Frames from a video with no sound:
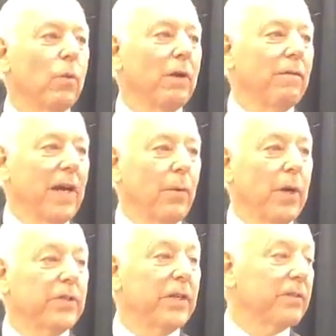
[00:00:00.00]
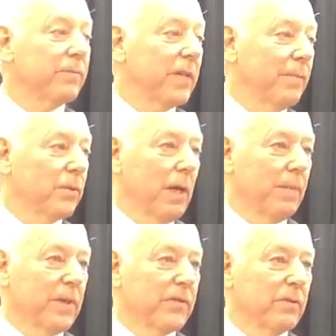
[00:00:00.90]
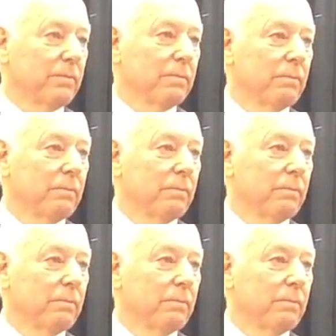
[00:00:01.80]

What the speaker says: one evaluation, and some table topics.